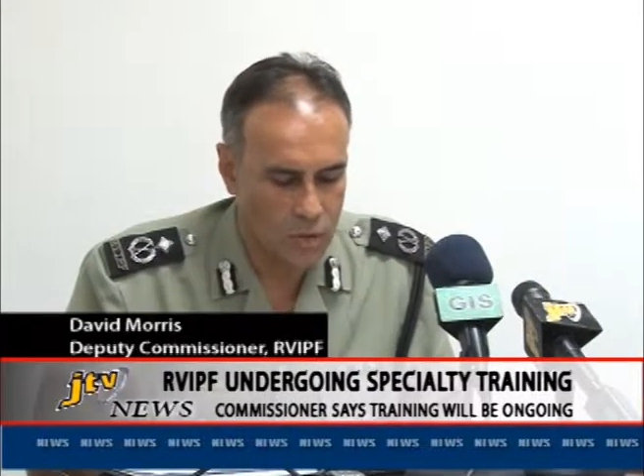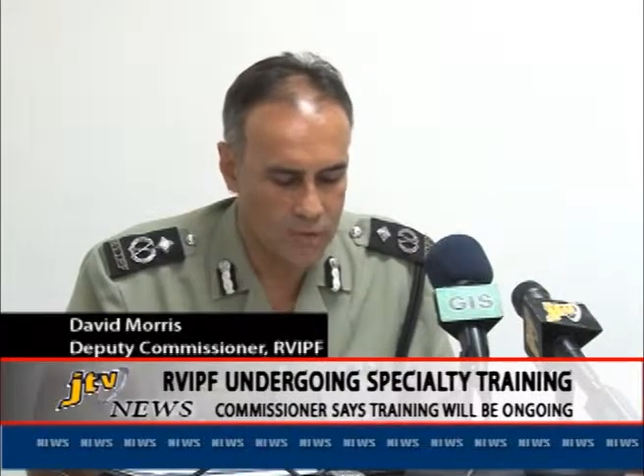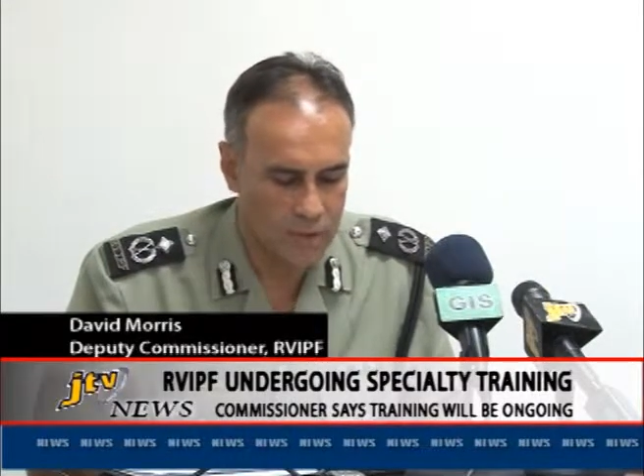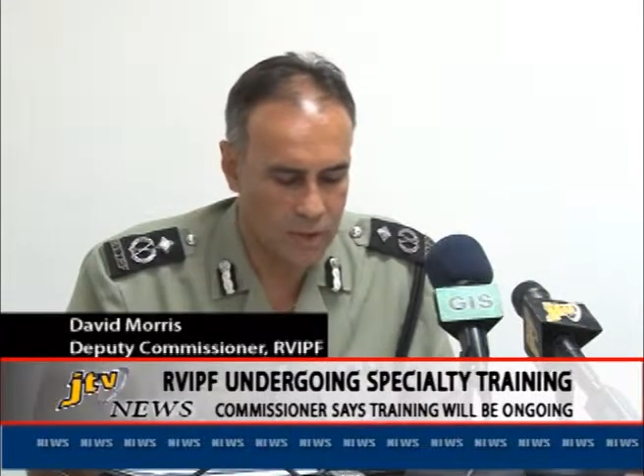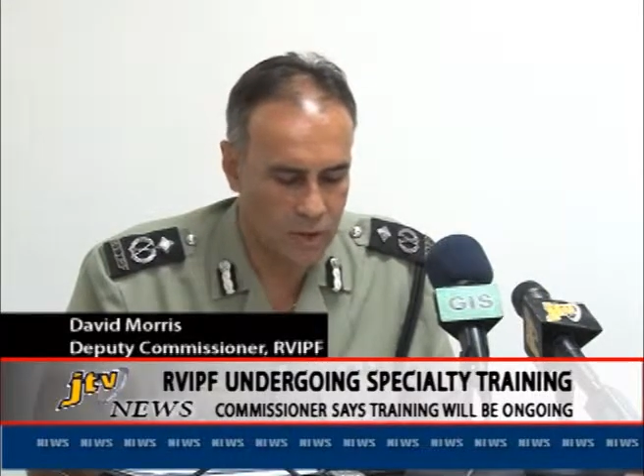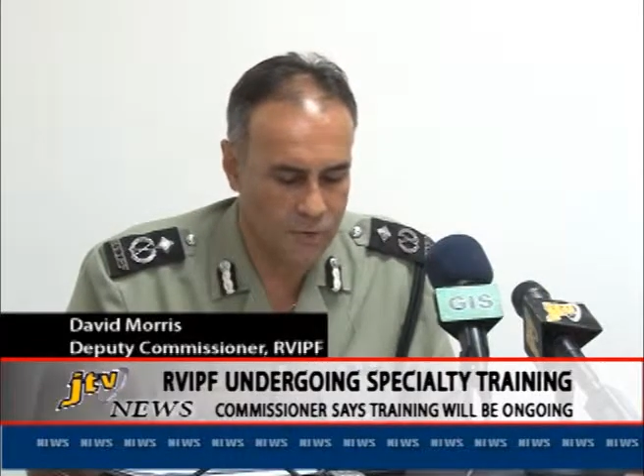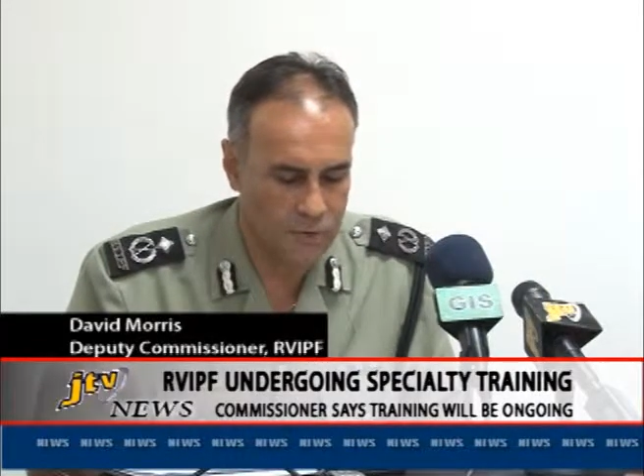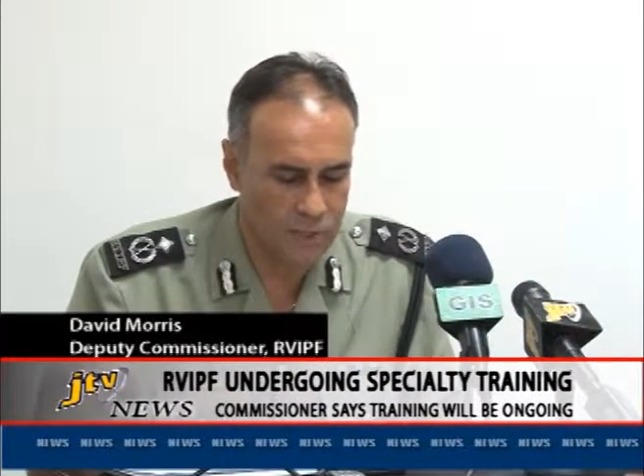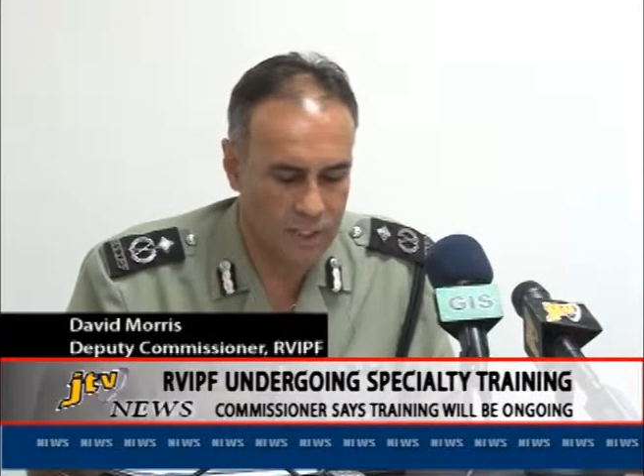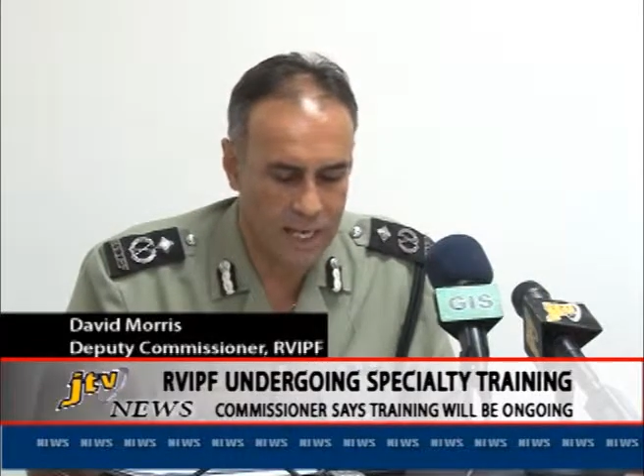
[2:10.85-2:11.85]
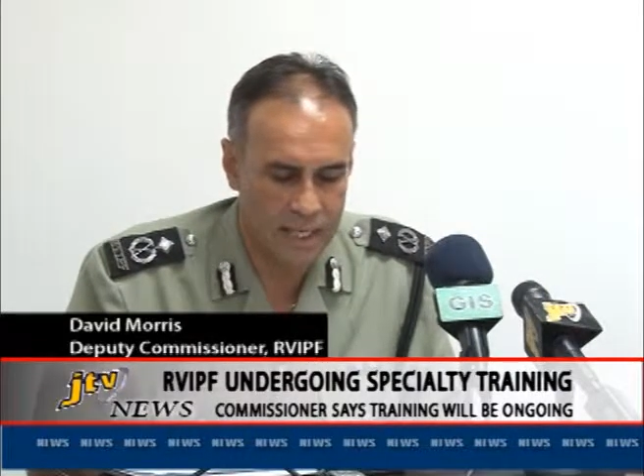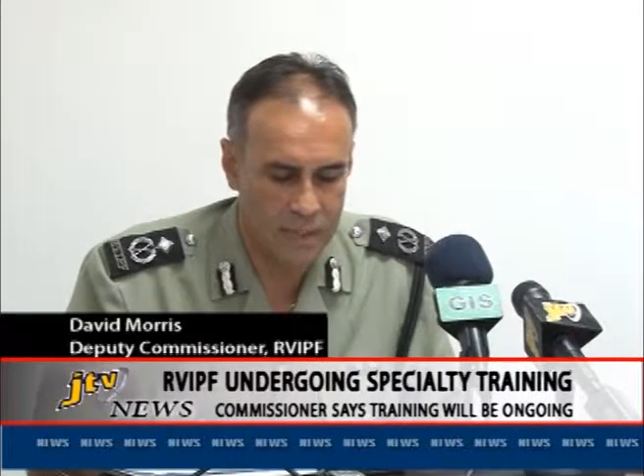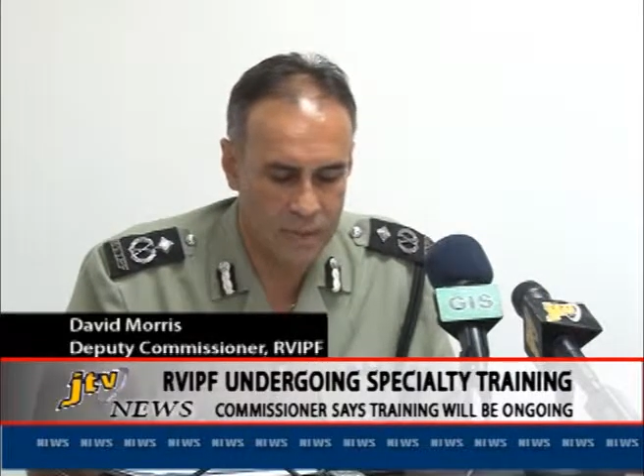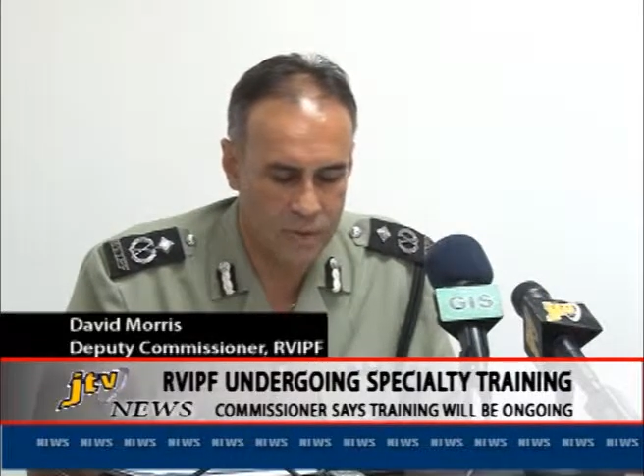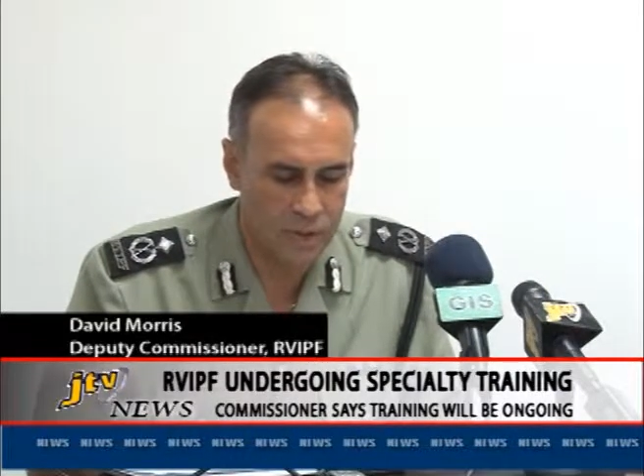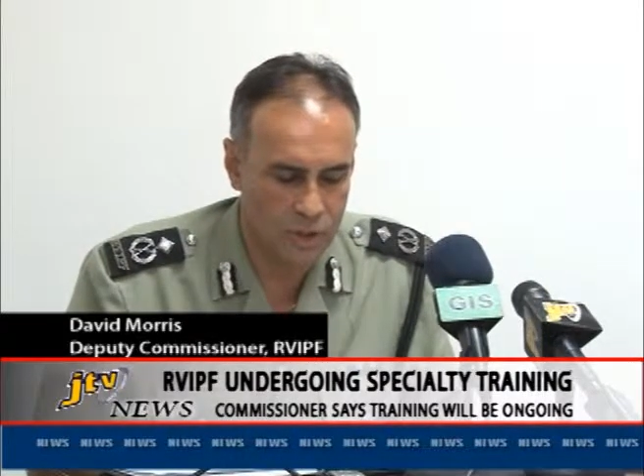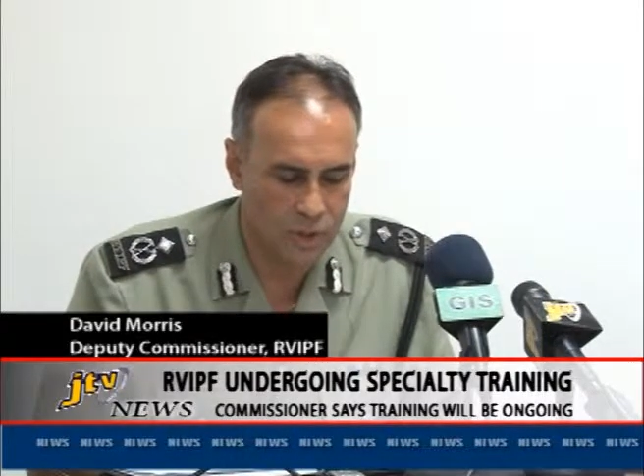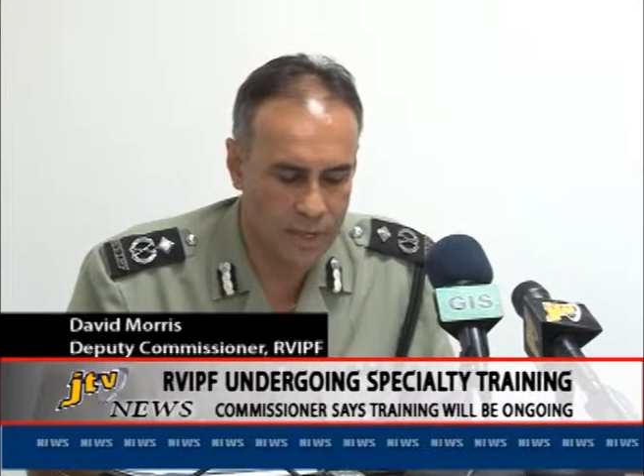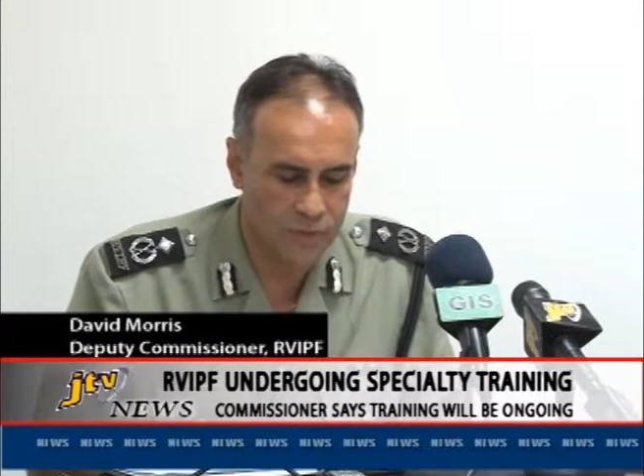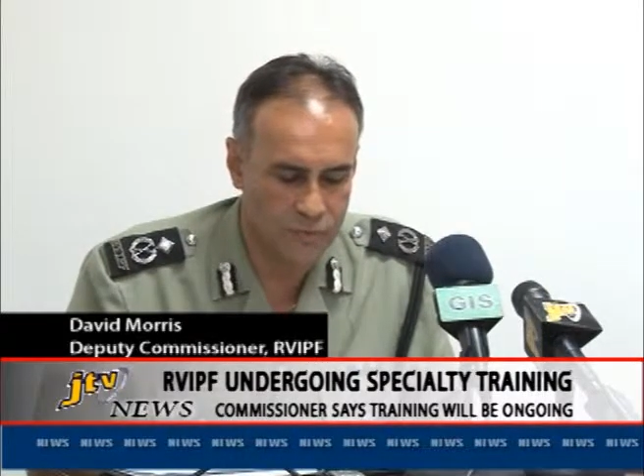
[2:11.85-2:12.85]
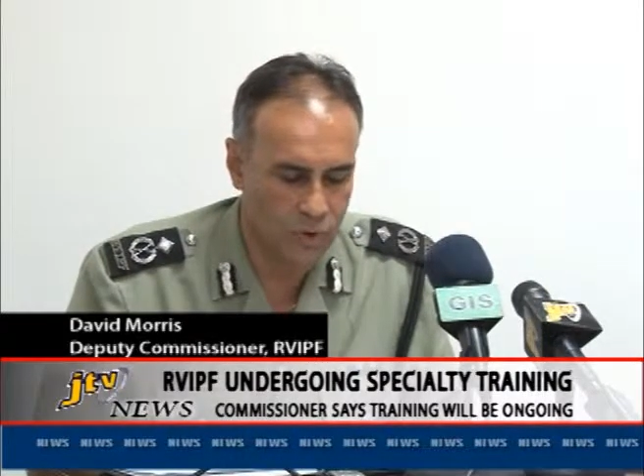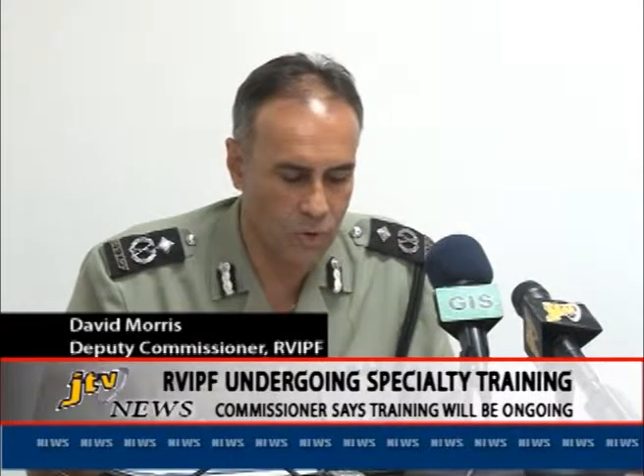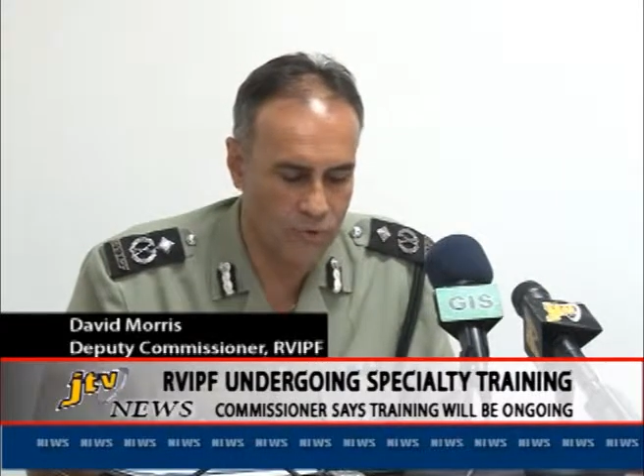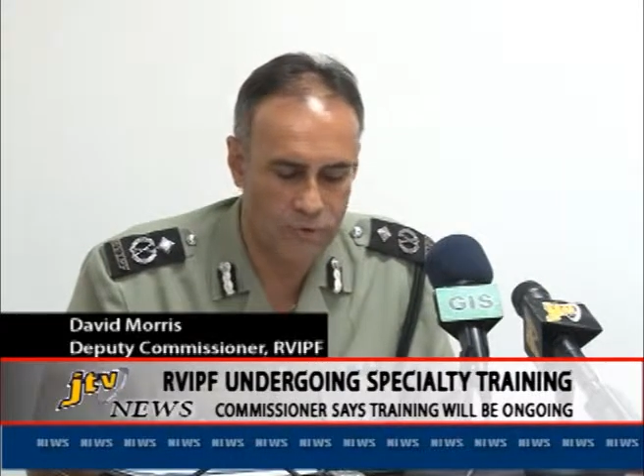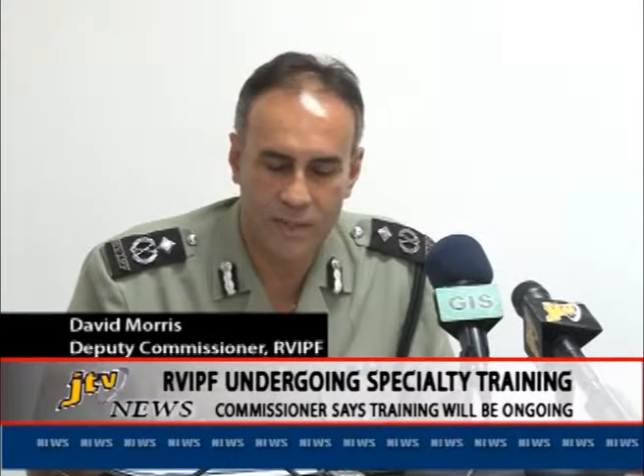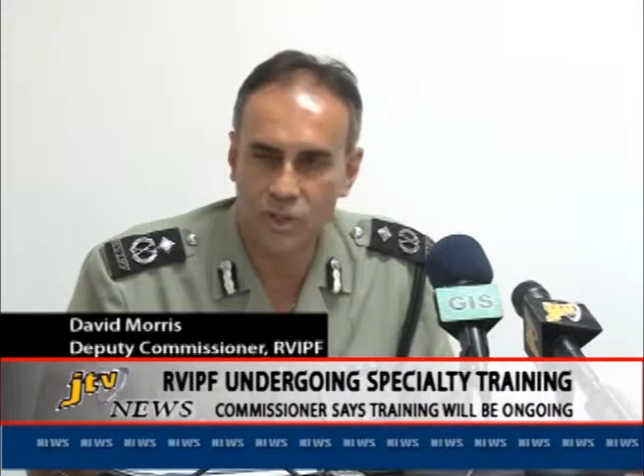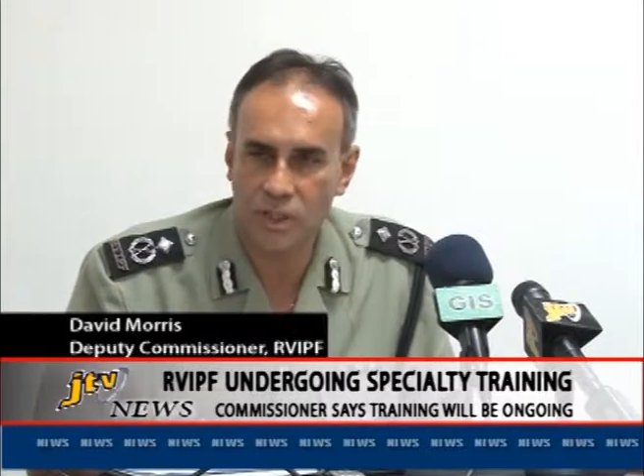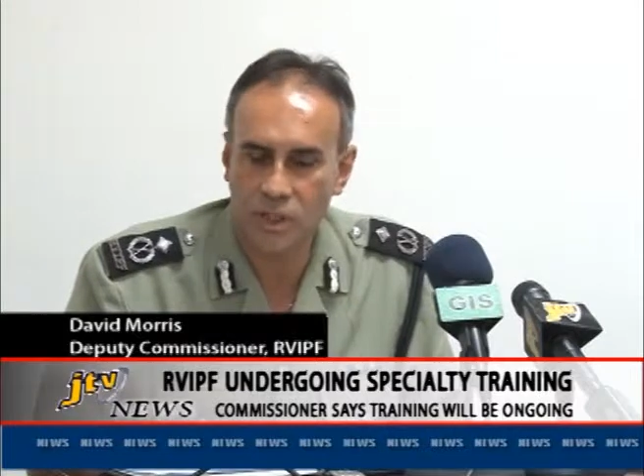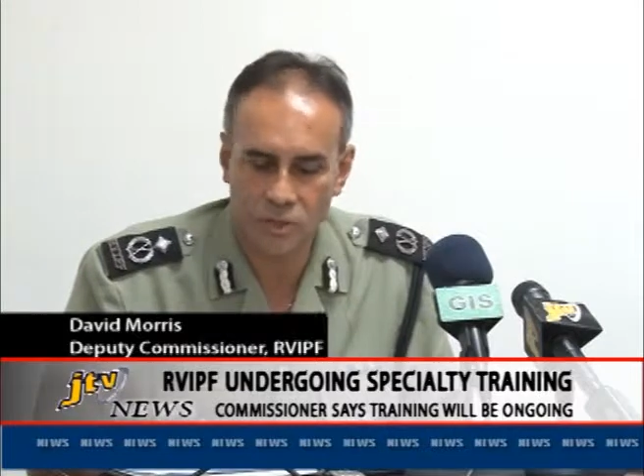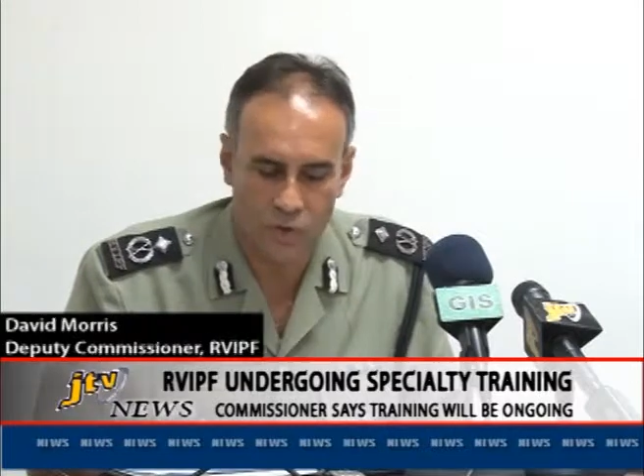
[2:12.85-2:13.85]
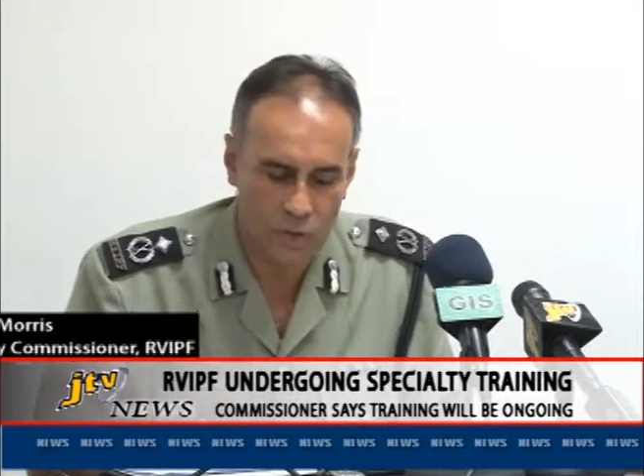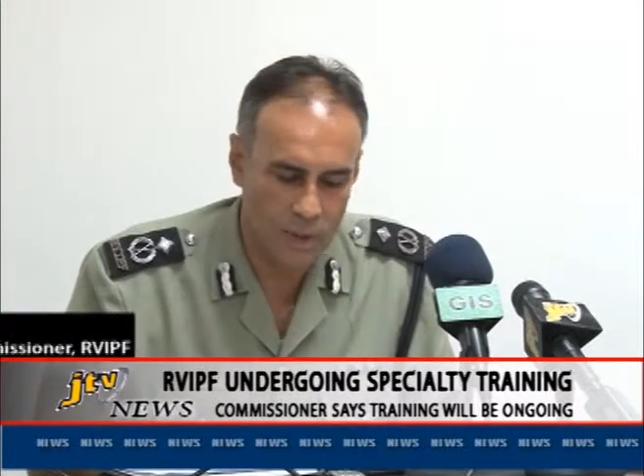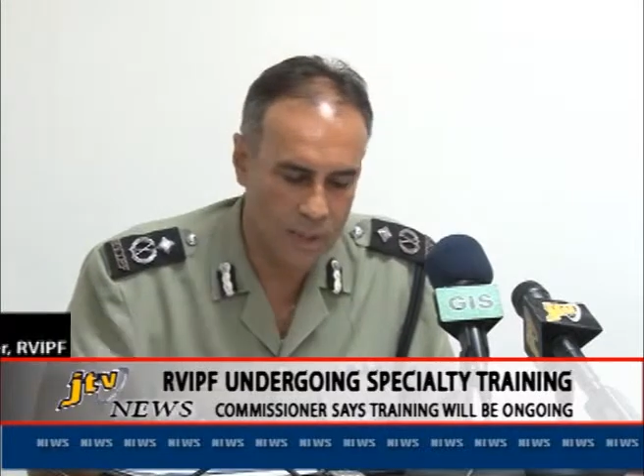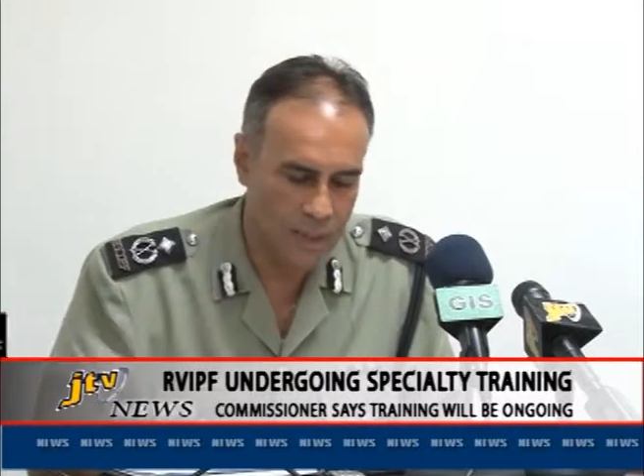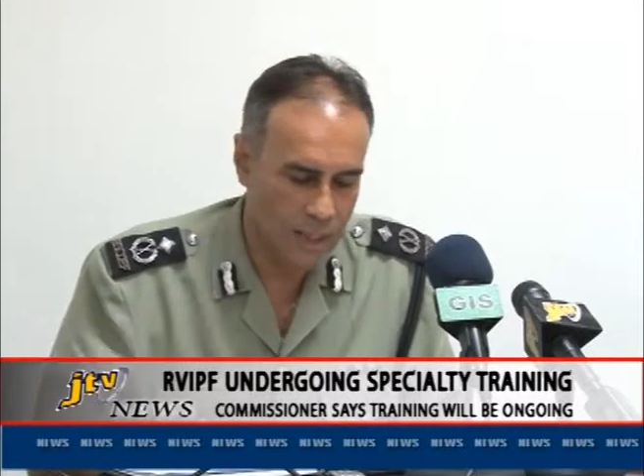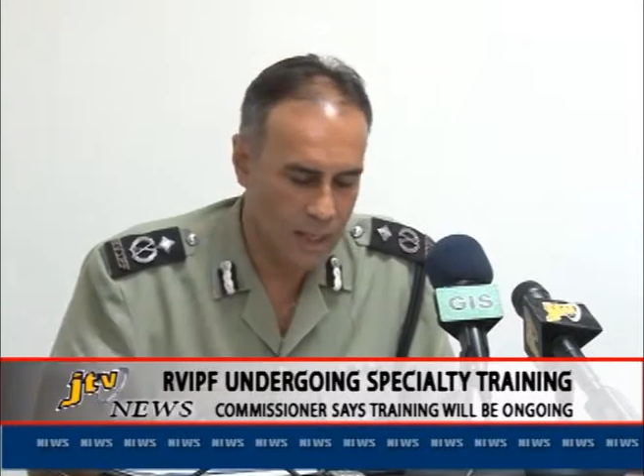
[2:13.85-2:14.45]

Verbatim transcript: We've sent officers to Canada and the US for forensic interviewing